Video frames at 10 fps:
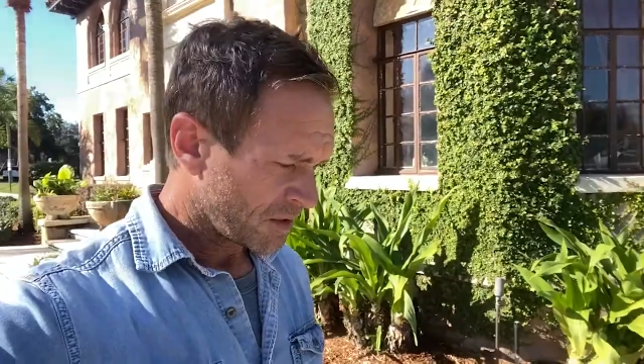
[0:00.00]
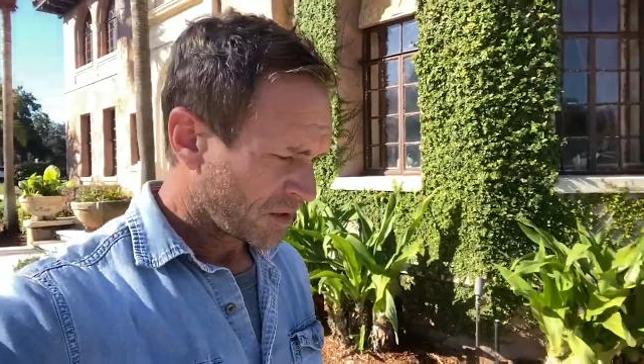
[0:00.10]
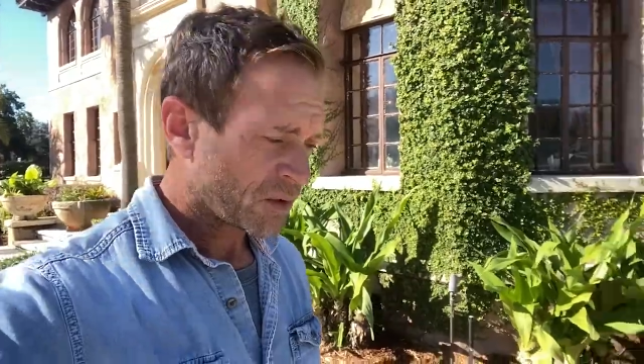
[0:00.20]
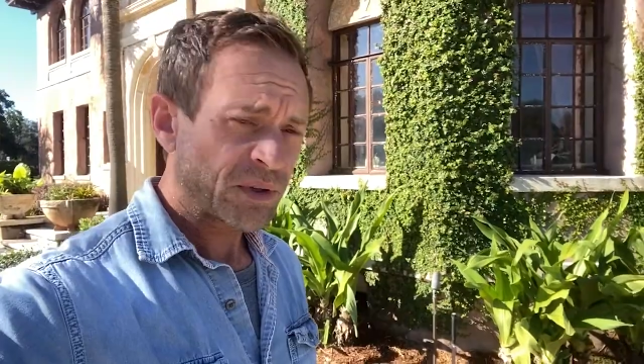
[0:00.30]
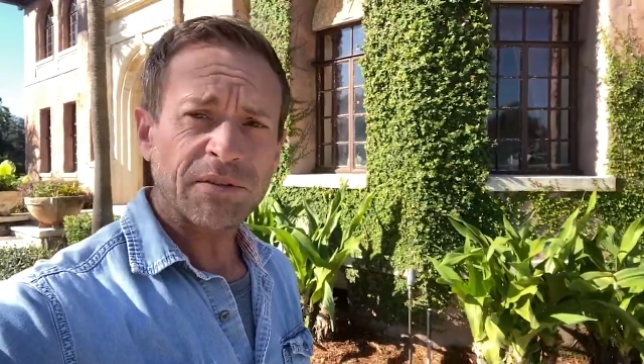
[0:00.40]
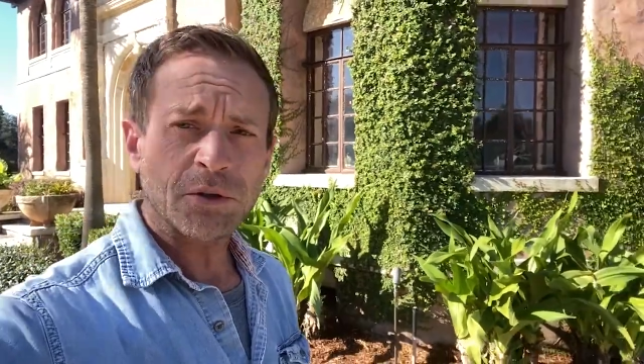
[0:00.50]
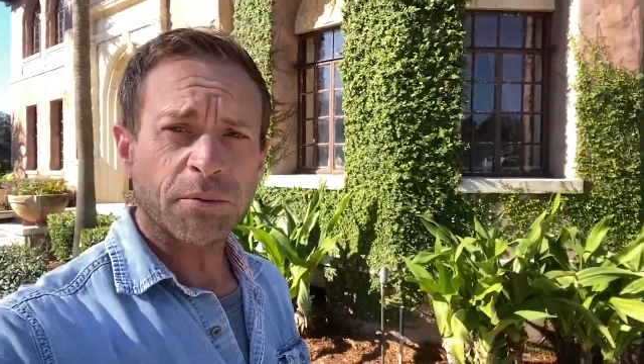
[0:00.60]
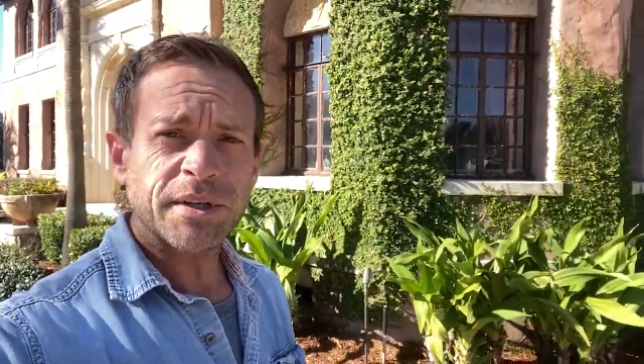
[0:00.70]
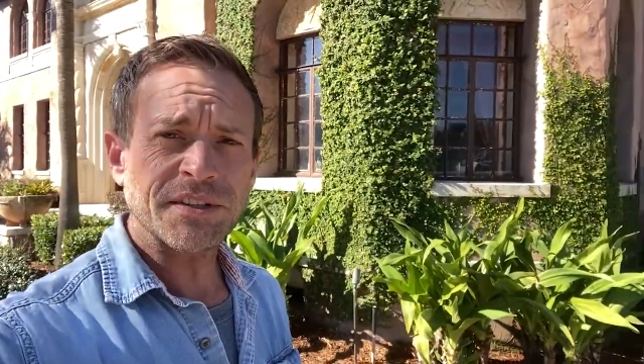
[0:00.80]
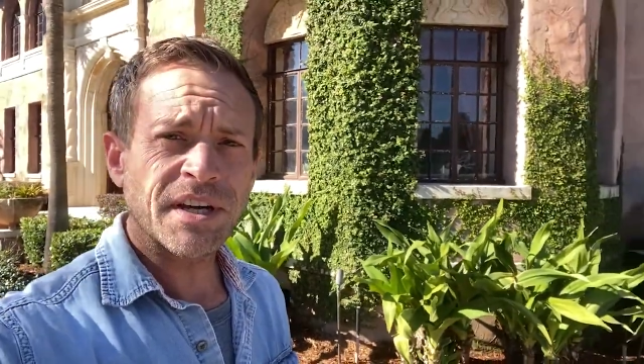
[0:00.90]
We have a little
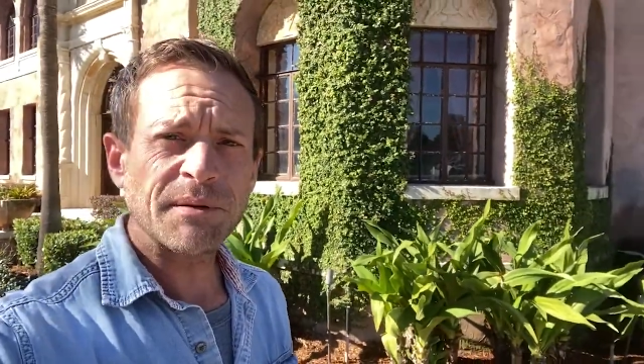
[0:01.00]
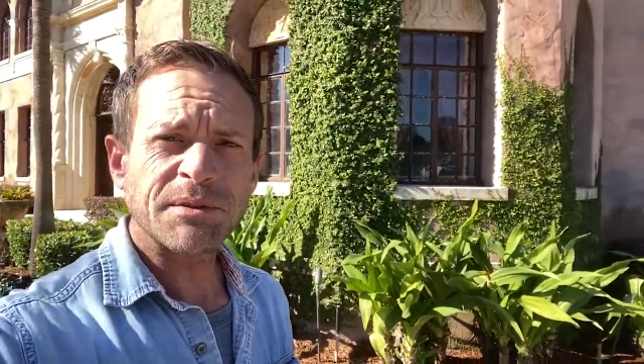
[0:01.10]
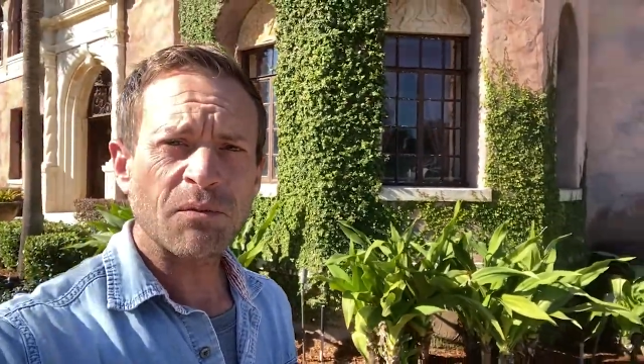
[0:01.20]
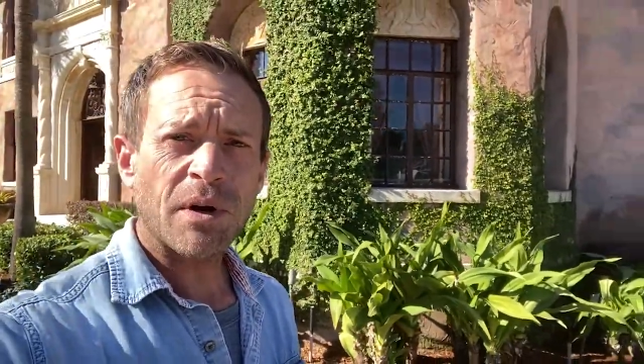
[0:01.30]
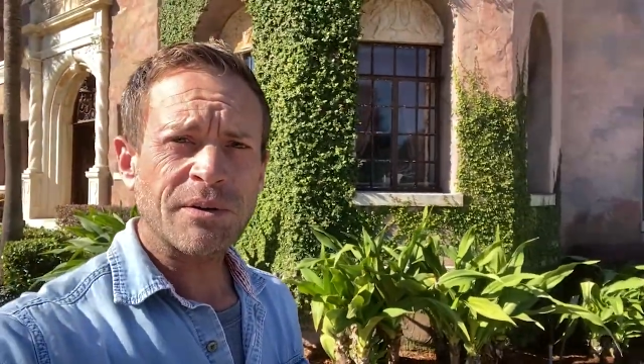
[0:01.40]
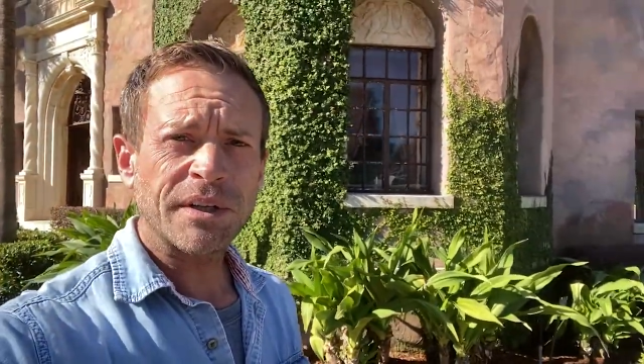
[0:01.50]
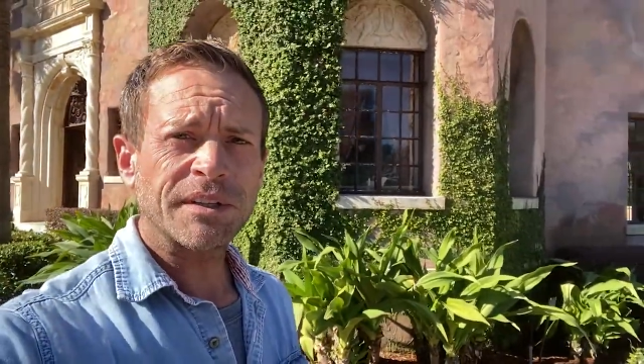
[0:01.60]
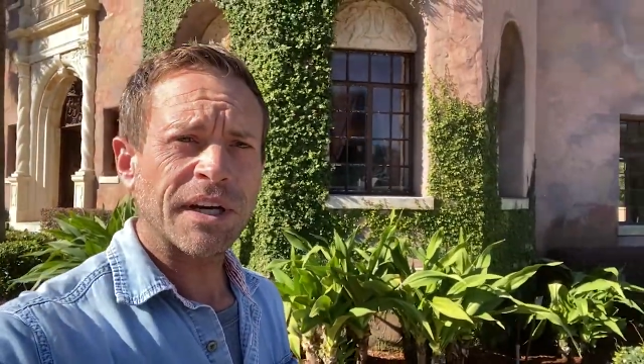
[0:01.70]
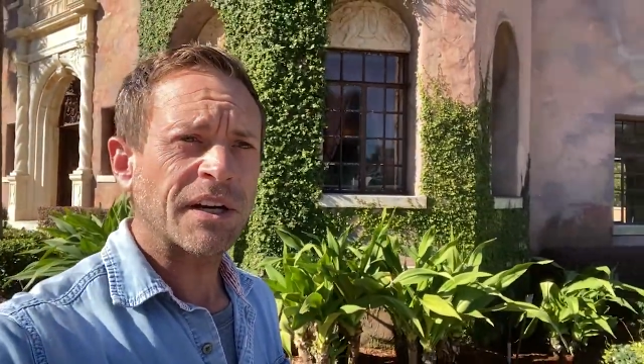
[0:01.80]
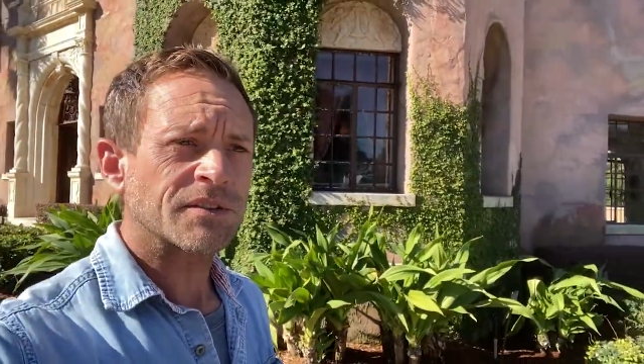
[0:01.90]
bit of time. Let's walk around
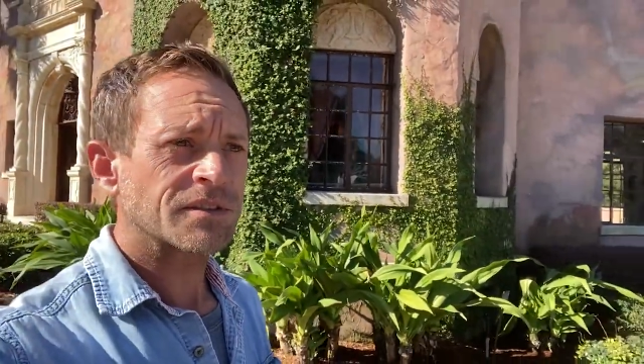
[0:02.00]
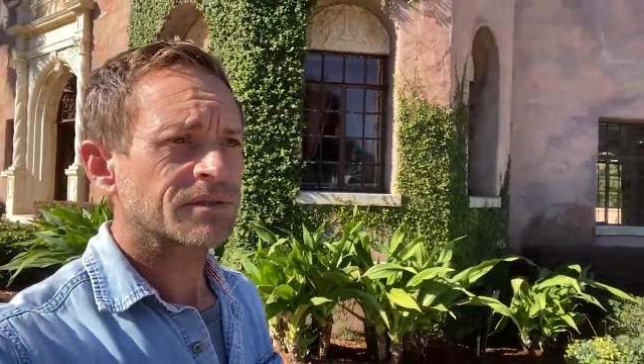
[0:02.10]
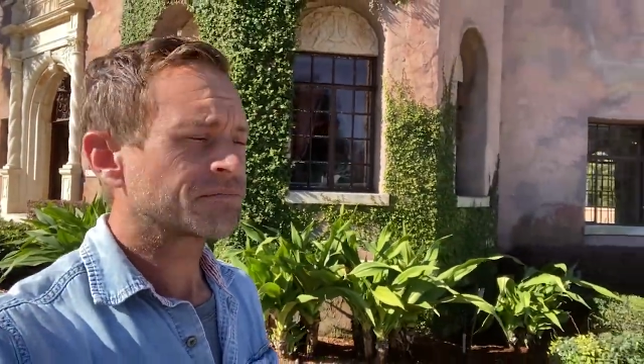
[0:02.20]
the house.